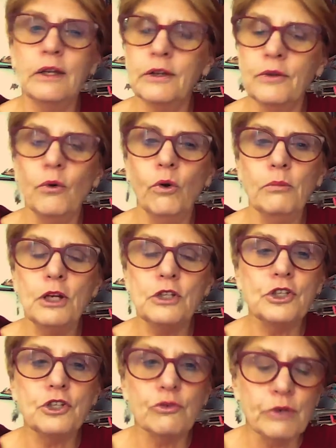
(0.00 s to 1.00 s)

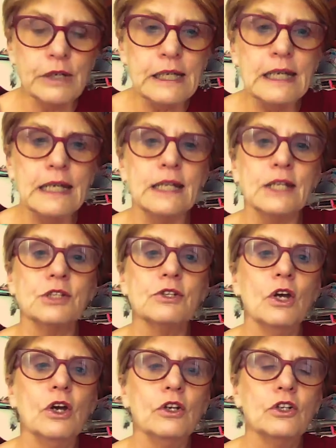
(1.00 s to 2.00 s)
almost 3 years
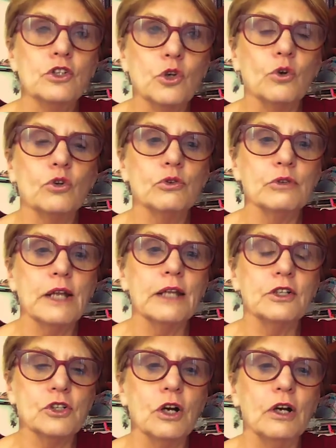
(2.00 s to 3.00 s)
to talk to
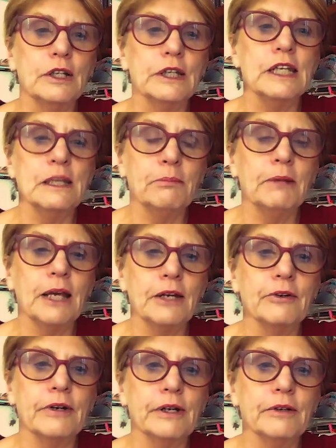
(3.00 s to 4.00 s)
another child in the
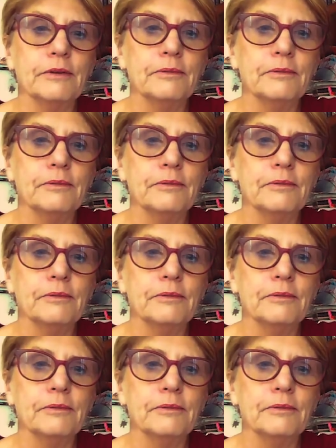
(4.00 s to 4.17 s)
playground.